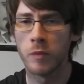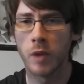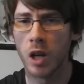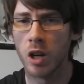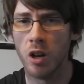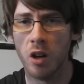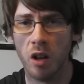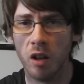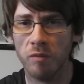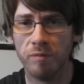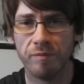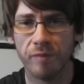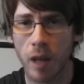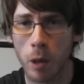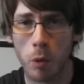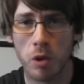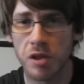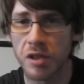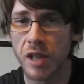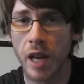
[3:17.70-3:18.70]
I don't know.
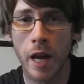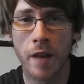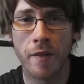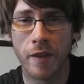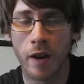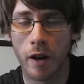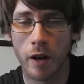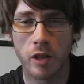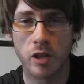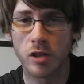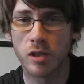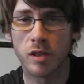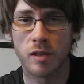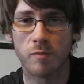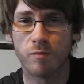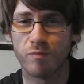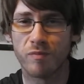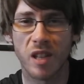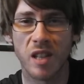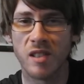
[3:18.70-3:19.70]
It was sitting there. I just
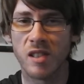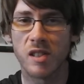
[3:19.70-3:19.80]
didn't